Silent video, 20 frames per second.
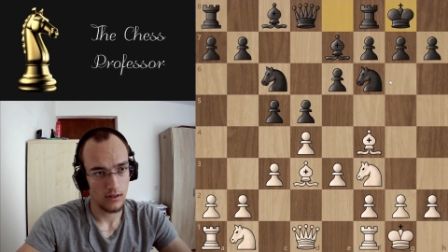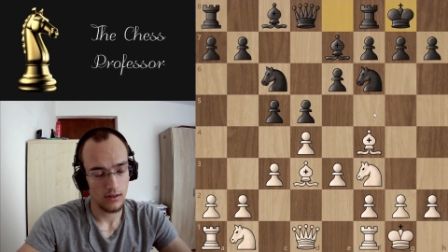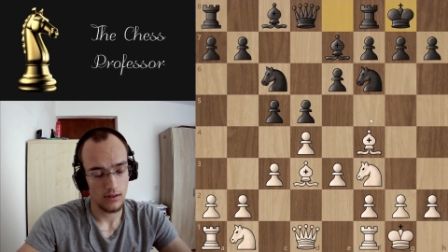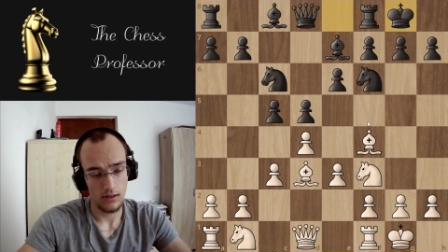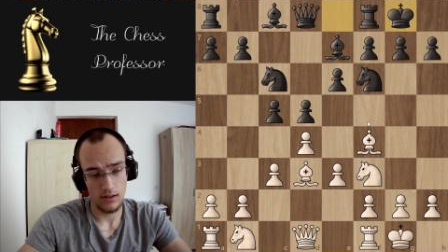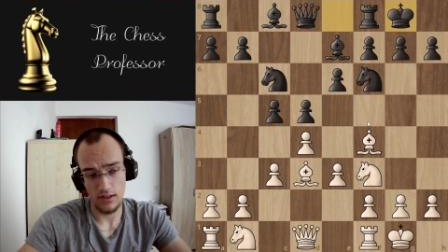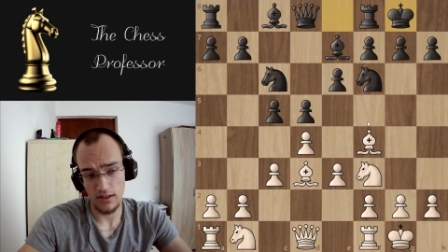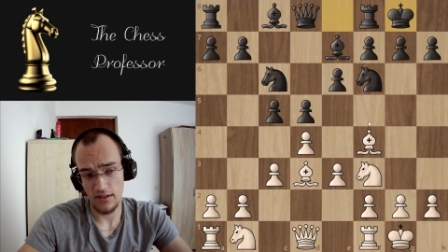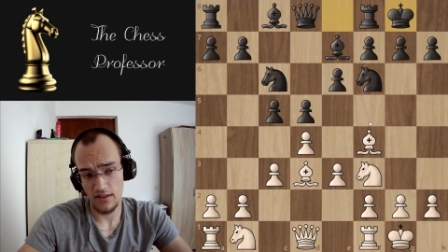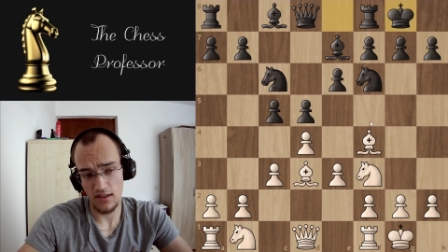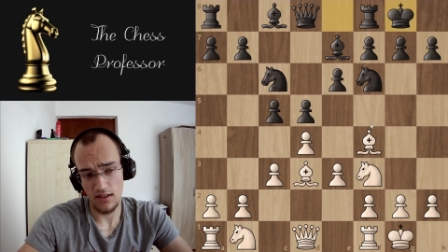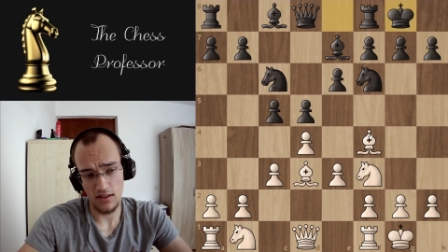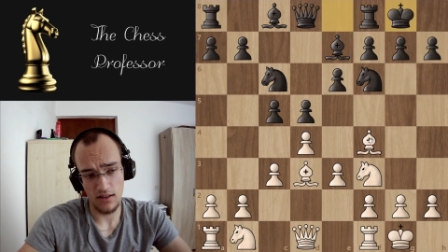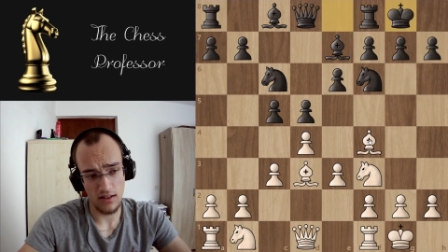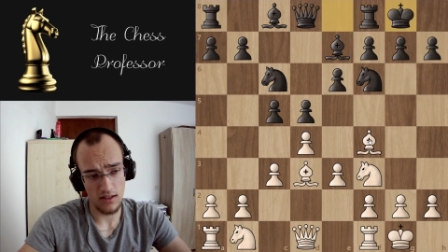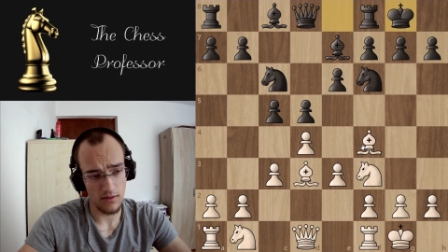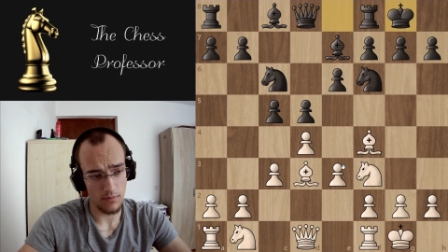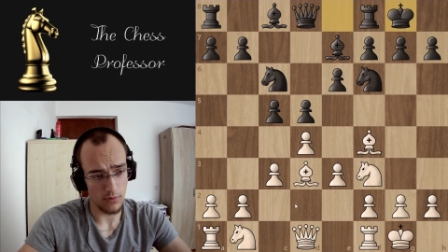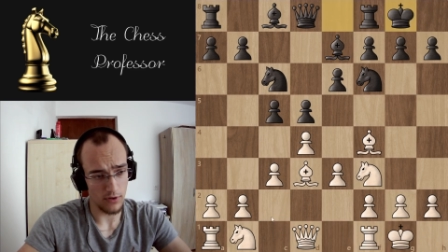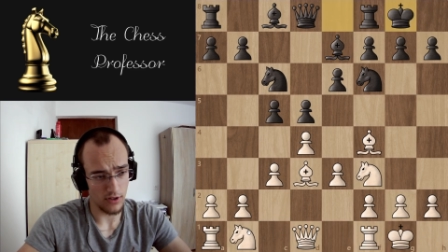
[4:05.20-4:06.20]
Let's say
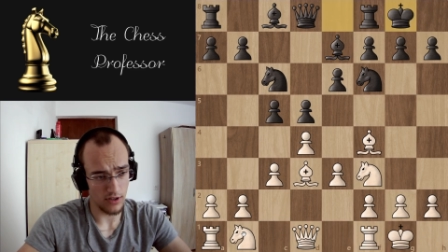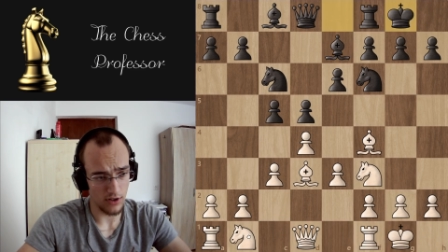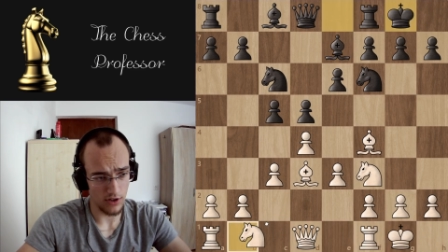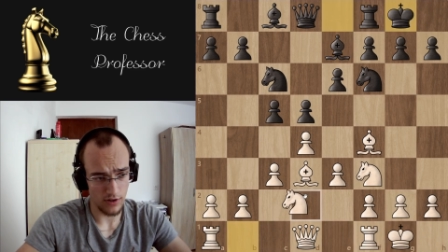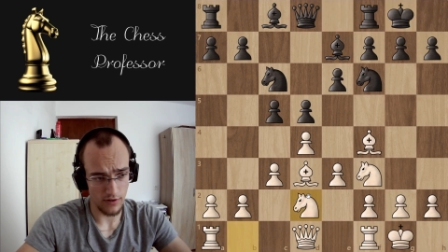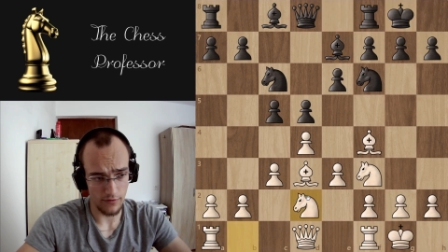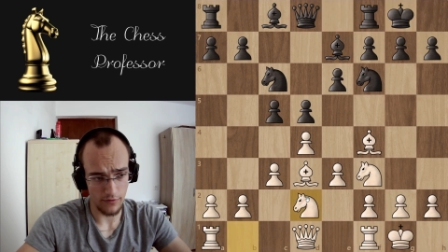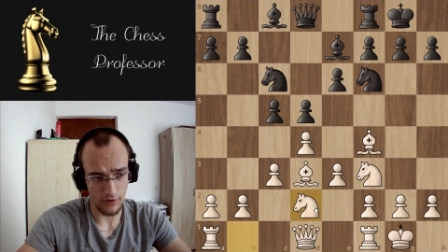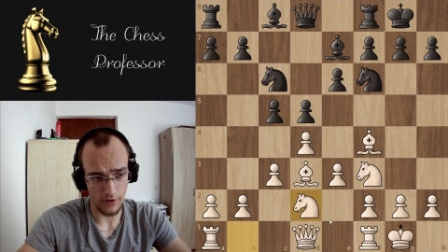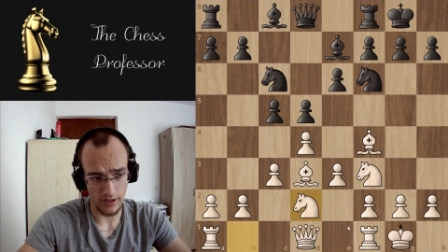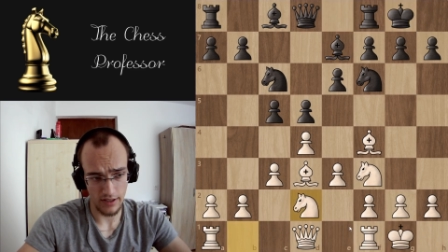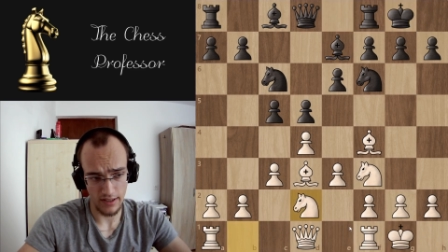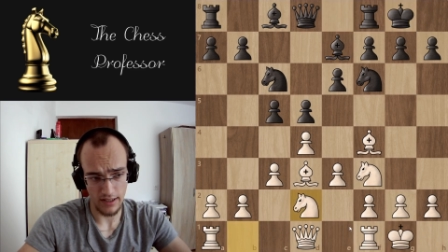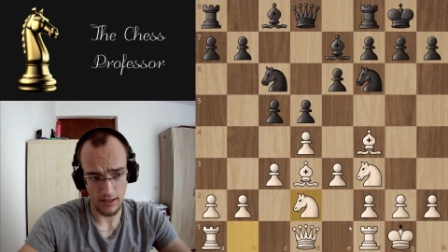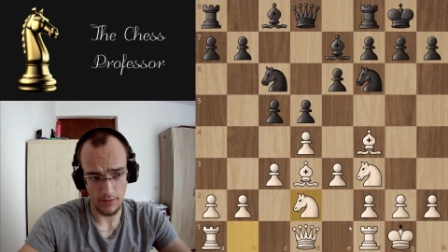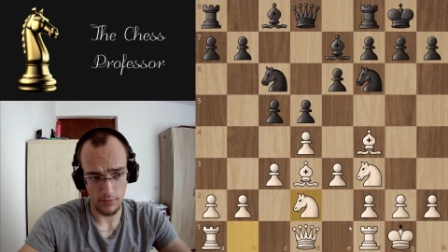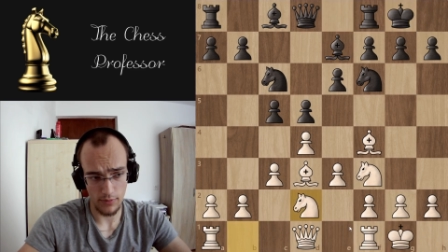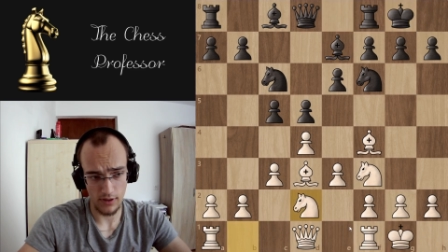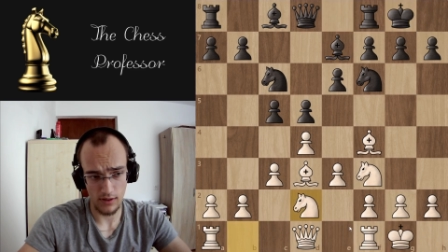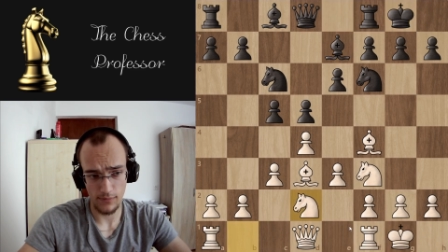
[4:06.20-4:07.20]
this position, for
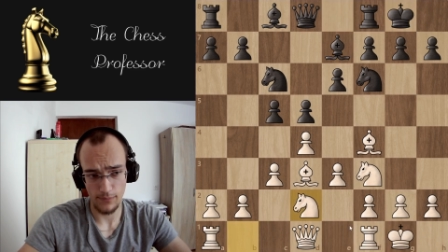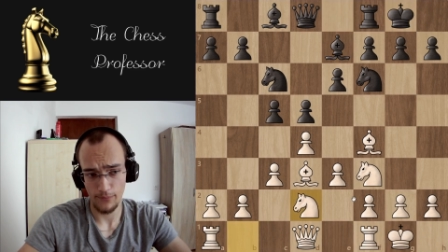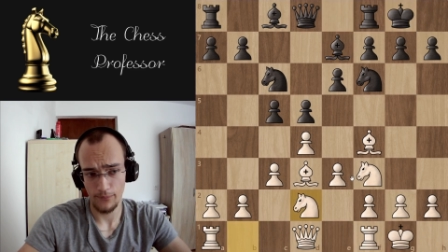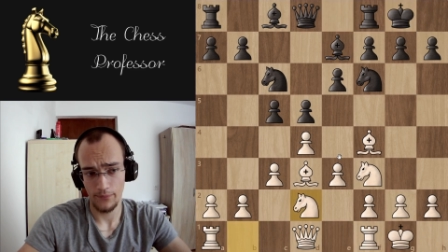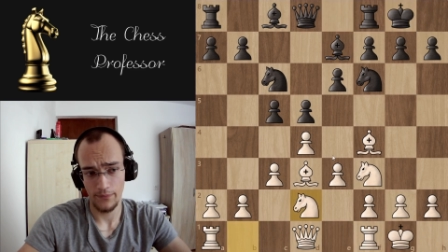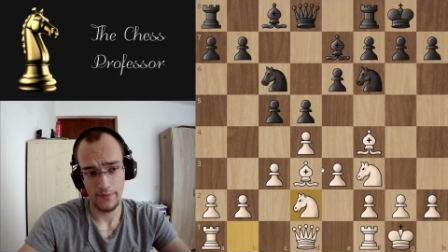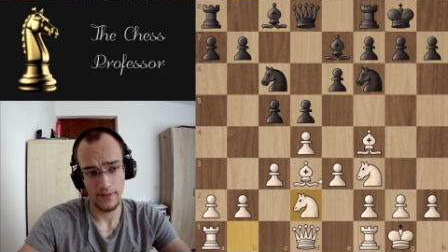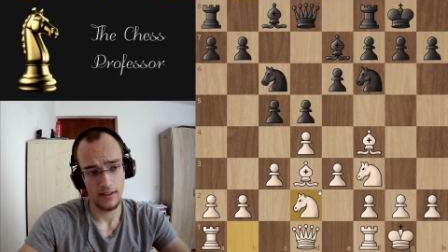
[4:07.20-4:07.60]
example.